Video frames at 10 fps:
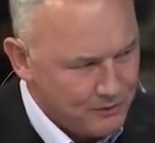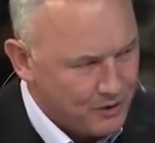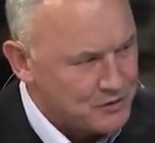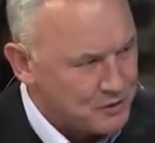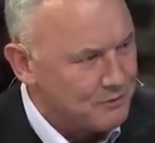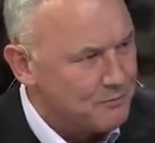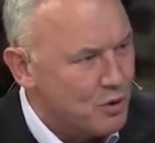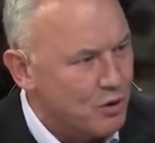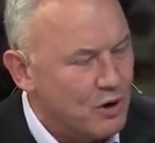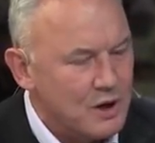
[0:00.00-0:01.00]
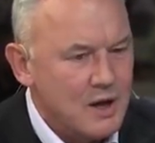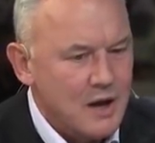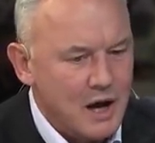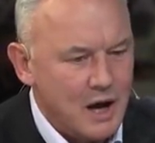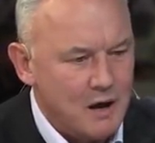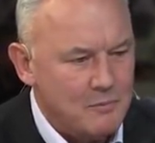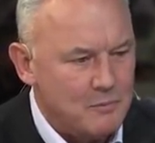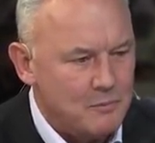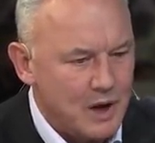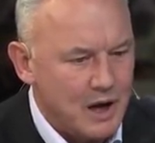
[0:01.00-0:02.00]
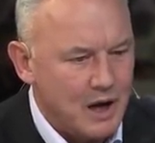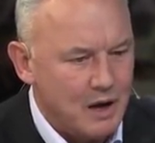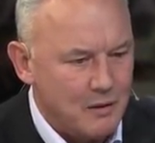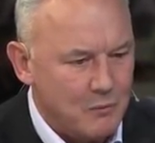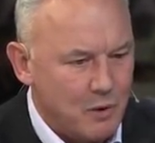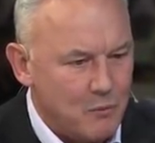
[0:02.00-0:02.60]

We've got sort of more, um, uh,